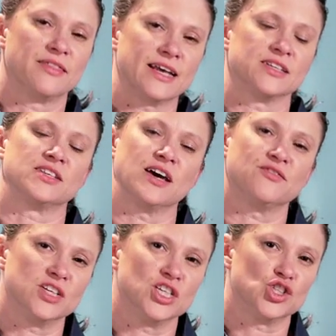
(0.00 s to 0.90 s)
that is
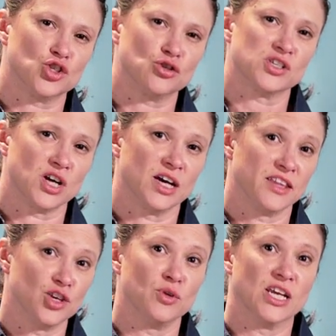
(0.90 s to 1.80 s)
definitely a sure sign
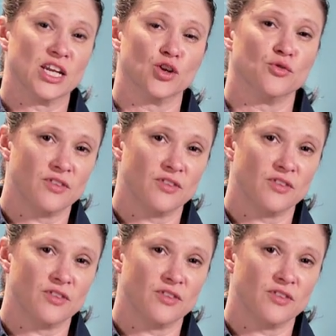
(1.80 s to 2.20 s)
that you need a new